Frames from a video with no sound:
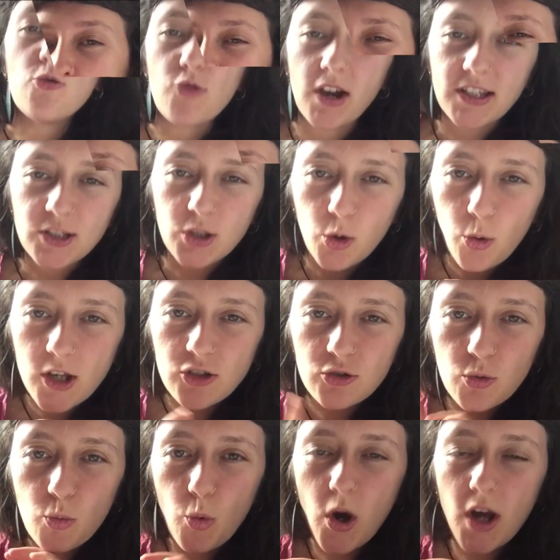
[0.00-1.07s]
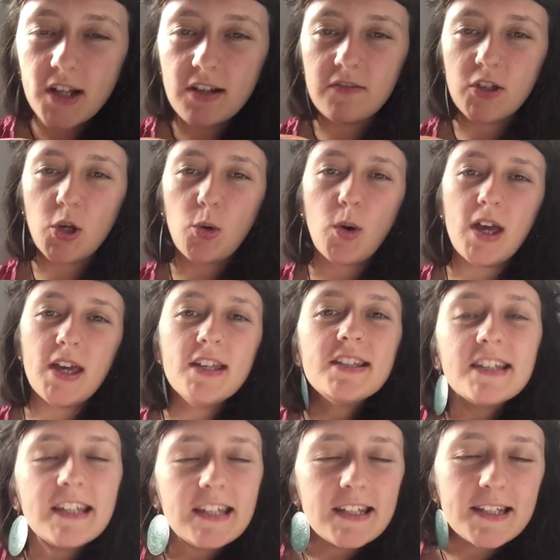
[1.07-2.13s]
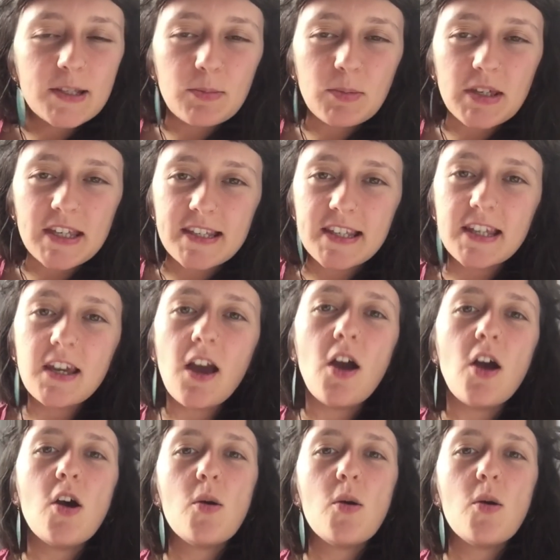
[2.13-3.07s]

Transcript: Right, so question one of the quiz, easy peasy.